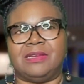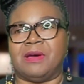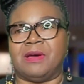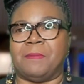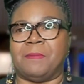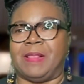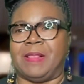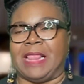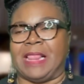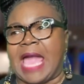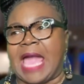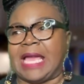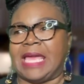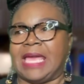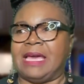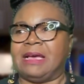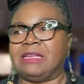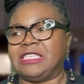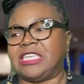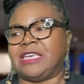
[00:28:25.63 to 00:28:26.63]
black
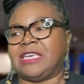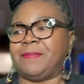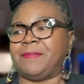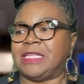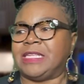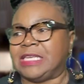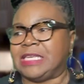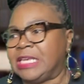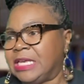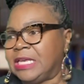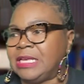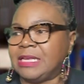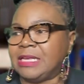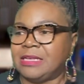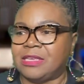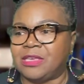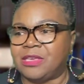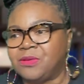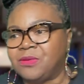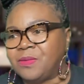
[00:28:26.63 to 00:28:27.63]

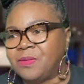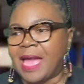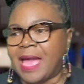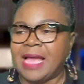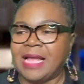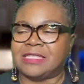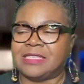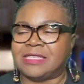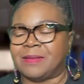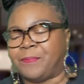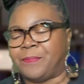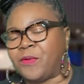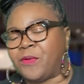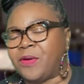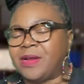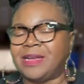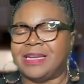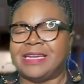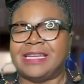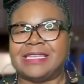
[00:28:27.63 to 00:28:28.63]
LGBTQ ain't
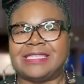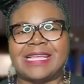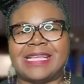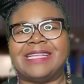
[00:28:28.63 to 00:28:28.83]
supporting this.